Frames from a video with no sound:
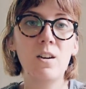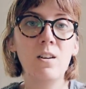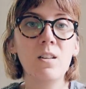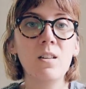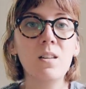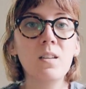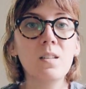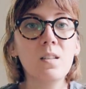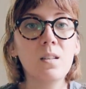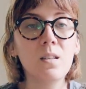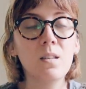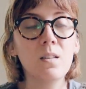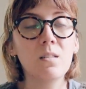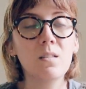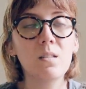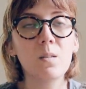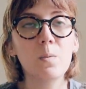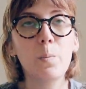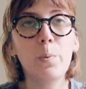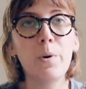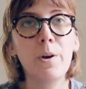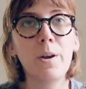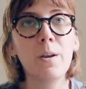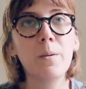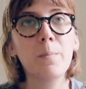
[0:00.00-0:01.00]
started this in the
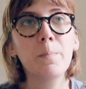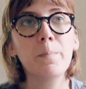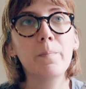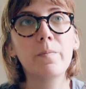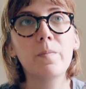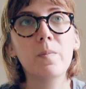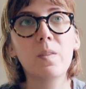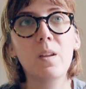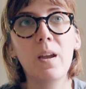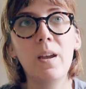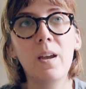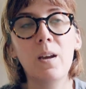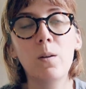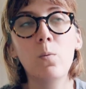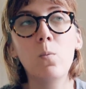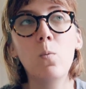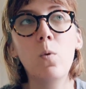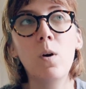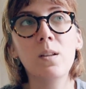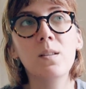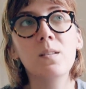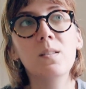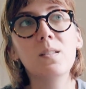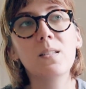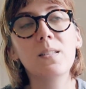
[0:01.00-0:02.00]
spring. I had
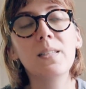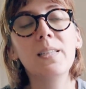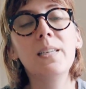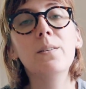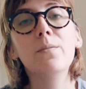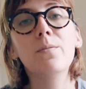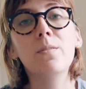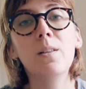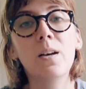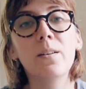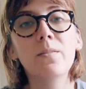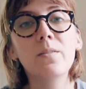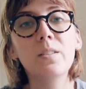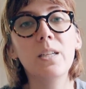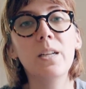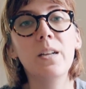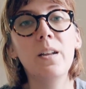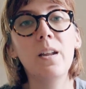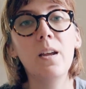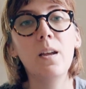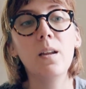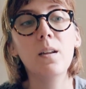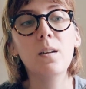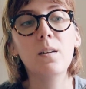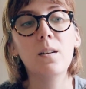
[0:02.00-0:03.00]
one sleeve left to
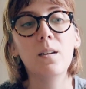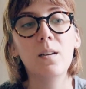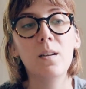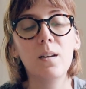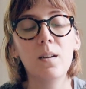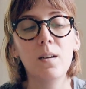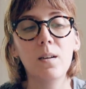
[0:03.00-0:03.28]
knit,